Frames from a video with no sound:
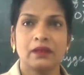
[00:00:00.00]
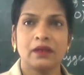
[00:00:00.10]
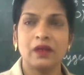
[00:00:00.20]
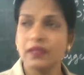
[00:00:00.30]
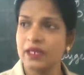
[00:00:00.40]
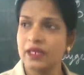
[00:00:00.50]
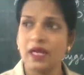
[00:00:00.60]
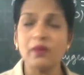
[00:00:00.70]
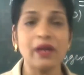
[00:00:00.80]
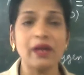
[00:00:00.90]
On the
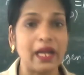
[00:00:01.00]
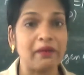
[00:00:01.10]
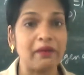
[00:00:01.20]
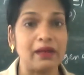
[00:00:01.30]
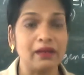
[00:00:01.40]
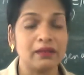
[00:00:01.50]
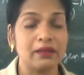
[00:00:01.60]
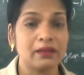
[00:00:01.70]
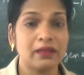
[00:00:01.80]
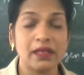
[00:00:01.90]
ground level,
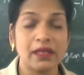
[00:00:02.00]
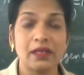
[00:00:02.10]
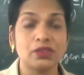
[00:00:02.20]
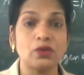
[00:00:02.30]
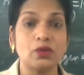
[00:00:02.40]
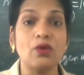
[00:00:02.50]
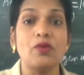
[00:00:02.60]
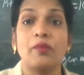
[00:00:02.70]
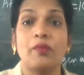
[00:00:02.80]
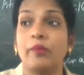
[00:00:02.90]
there are
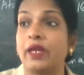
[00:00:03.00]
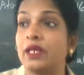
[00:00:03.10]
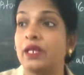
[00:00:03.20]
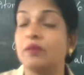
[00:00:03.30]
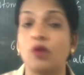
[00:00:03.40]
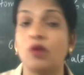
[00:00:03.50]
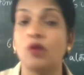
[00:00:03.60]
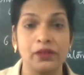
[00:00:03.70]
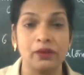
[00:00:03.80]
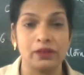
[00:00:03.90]
so many
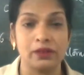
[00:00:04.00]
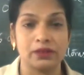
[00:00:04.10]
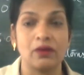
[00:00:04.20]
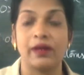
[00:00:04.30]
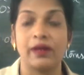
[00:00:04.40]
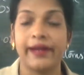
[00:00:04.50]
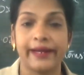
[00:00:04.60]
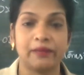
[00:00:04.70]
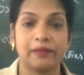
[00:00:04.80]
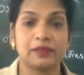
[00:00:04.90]
molecules or
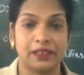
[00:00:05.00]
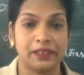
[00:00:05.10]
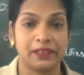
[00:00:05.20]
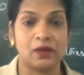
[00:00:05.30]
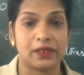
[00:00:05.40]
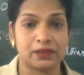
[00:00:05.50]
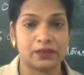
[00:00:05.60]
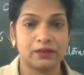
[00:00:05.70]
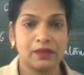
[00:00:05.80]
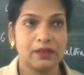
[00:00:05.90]
atoms hitting on us.
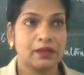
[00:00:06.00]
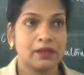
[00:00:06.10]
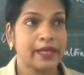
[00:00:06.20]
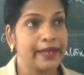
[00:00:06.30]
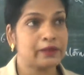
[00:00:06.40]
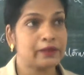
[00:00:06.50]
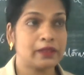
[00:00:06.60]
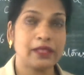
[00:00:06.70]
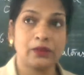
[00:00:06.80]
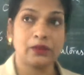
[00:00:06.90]
Nitrogen
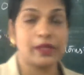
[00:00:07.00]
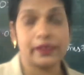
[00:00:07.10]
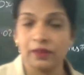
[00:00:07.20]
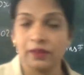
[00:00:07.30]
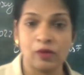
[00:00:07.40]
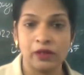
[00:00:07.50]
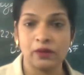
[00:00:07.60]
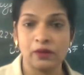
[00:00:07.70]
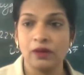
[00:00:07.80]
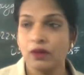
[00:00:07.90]
hai to nitrogen
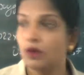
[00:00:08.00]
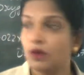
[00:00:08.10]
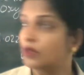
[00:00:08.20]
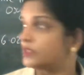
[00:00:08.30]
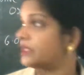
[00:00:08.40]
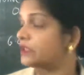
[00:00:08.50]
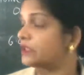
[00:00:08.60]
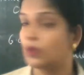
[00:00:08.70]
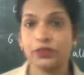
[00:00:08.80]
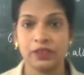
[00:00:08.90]
molecule, oxygen hai
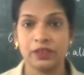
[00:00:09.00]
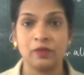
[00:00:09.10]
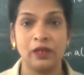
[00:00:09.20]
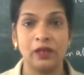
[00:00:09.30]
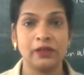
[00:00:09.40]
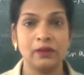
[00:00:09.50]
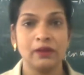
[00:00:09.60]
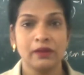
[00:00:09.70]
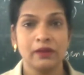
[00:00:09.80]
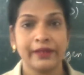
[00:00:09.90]
to oxygen molecule,
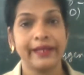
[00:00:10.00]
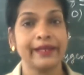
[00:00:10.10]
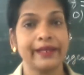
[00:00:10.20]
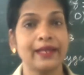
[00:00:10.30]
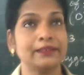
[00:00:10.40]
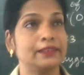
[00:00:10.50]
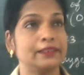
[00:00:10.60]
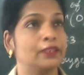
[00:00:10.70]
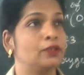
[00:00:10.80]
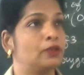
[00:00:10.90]
rare gases
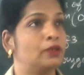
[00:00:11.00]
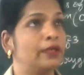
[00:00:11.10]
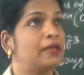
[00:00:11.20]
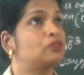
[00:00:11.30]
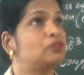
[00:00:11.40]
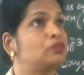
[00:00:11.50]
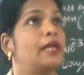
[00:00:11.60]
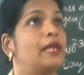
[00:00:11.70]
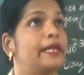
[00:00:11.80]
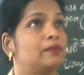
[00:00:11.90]
hai to individual
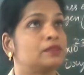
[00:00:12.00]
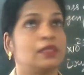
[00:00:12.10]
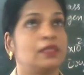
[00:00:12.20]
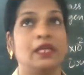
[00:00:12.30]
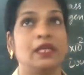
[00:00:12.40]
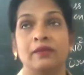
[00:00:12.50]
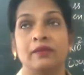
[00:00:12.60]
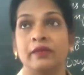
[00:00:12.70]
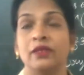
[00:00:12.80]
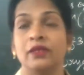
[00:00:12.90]
atoms,
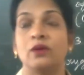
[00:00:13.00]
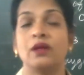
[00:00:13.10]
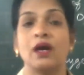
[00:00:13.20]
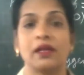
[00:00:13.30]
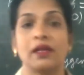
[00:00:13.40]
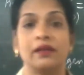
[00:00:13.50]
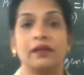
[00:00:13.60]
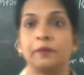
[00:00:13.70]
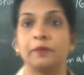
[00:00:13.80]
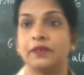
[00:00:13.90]
helium, neon, argon,
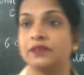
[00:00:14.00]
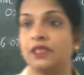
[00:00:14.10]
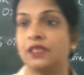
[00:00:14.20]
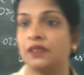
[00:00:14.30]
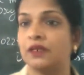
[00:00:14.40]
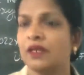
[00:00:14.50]
krypton, xenon.